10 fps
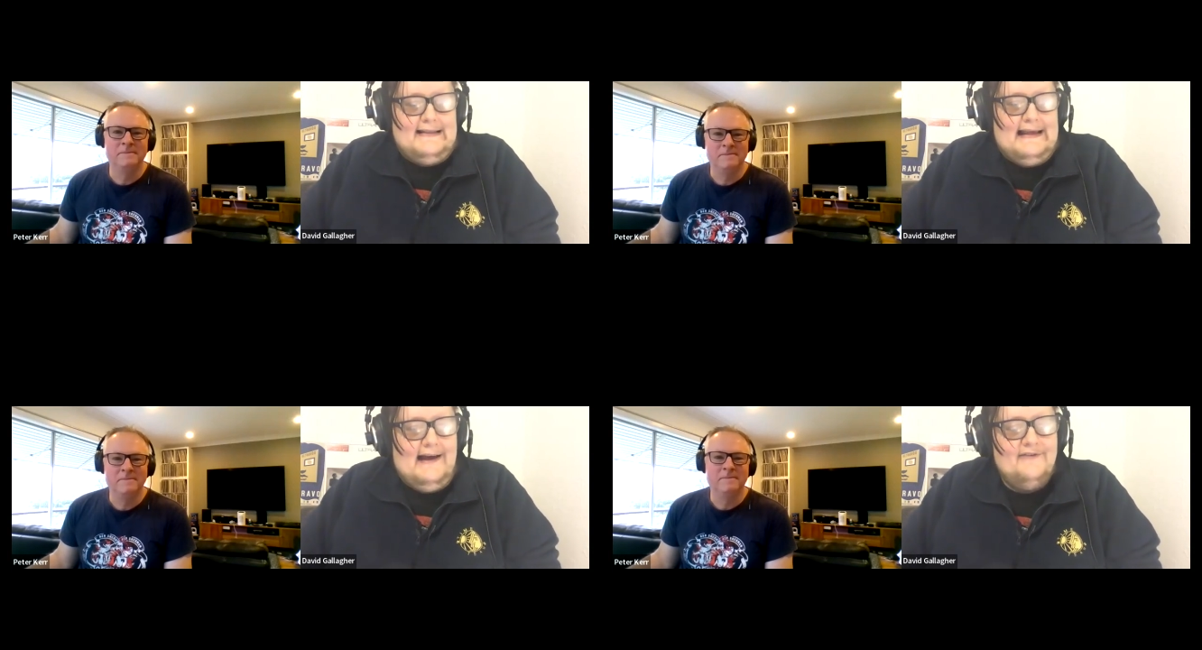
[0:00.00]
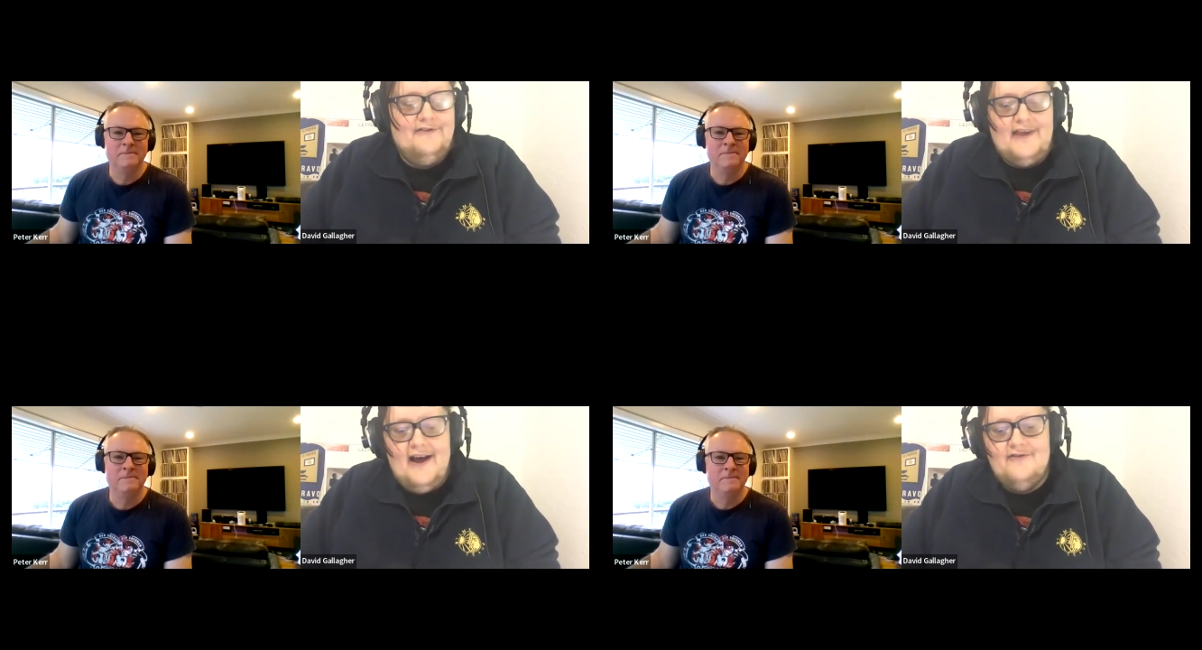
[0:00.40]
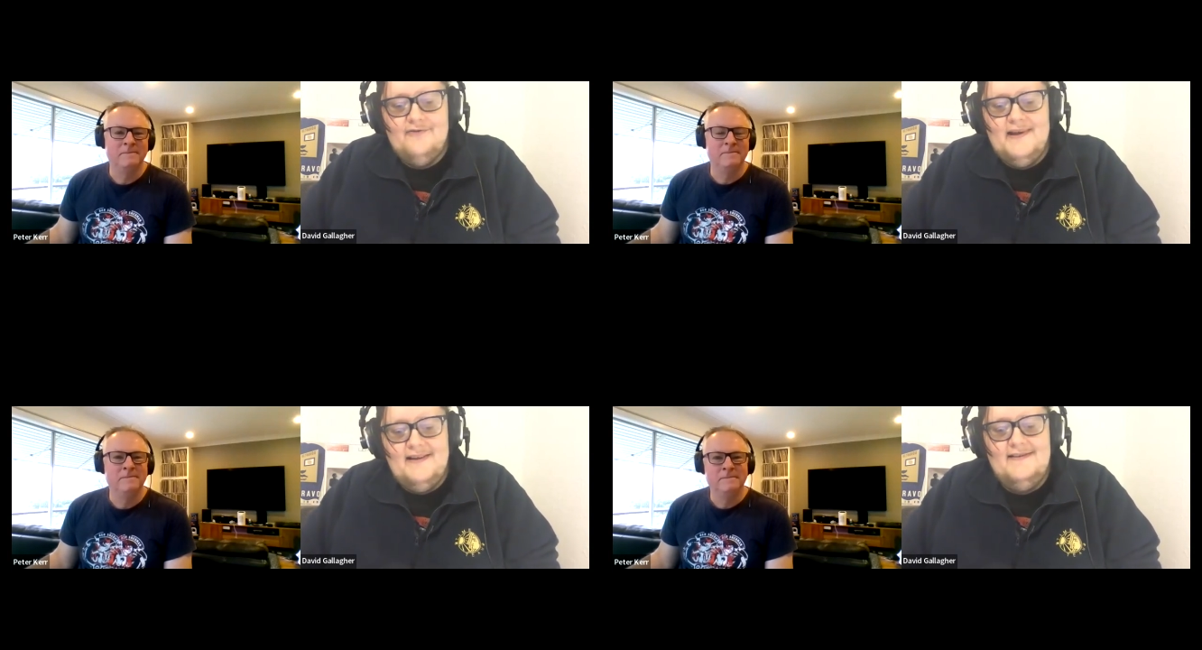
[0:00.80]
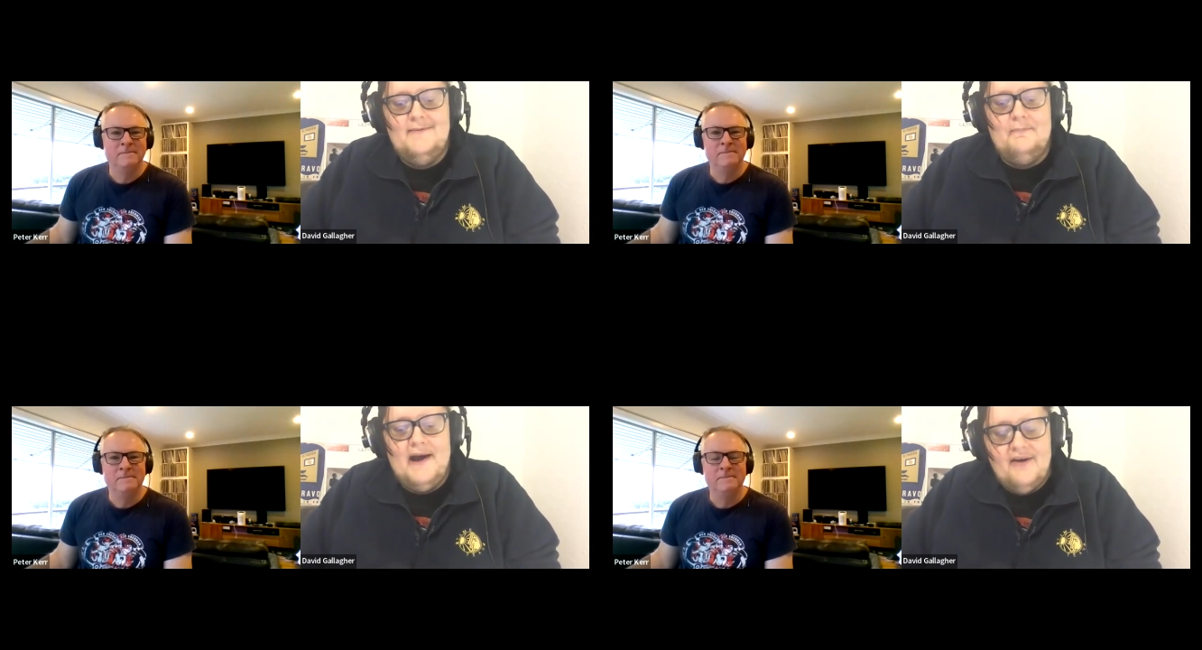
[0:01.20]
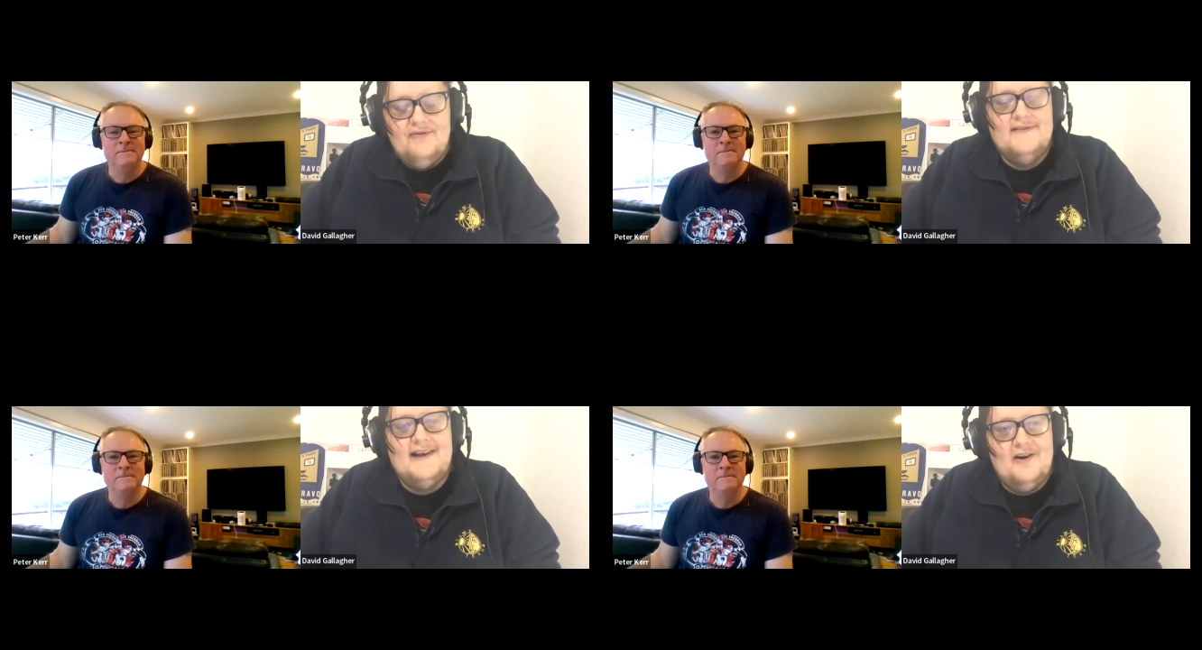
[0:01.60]
Speaker 1: they have they have made the
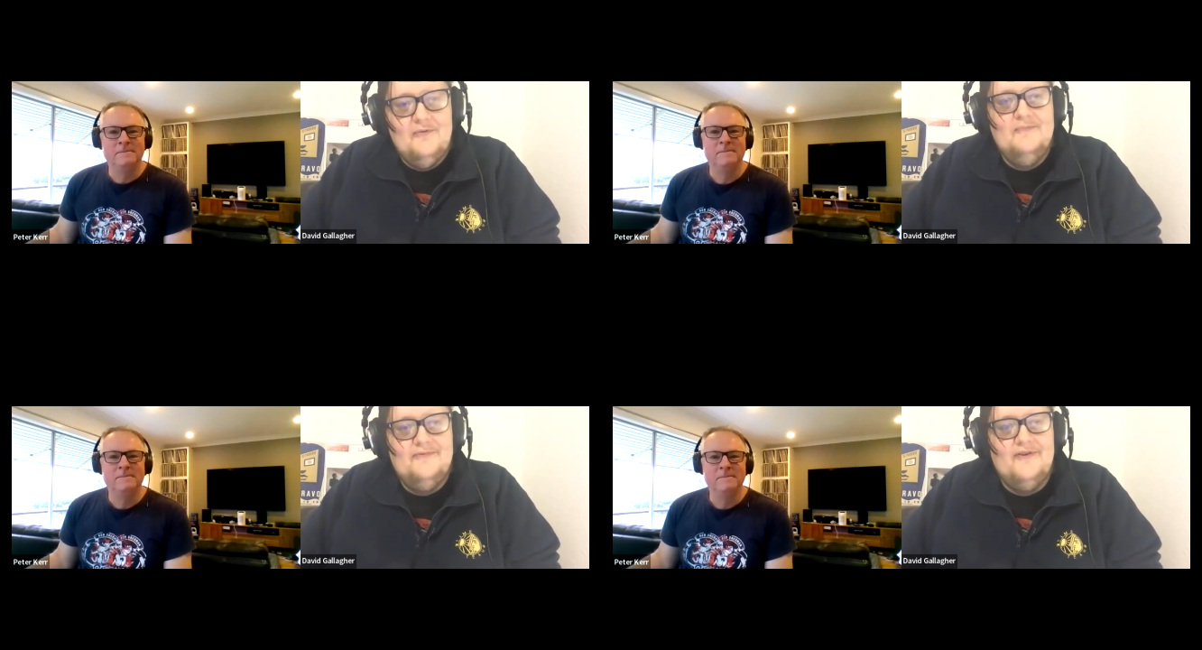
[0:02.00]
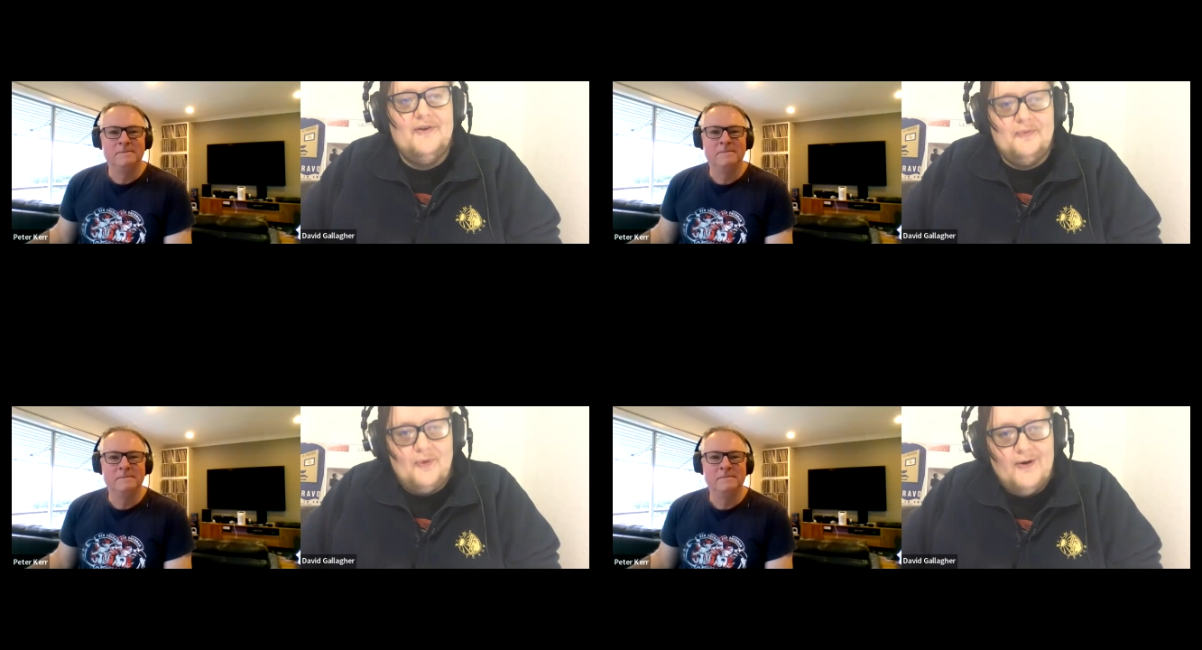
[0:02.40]
perfect album for the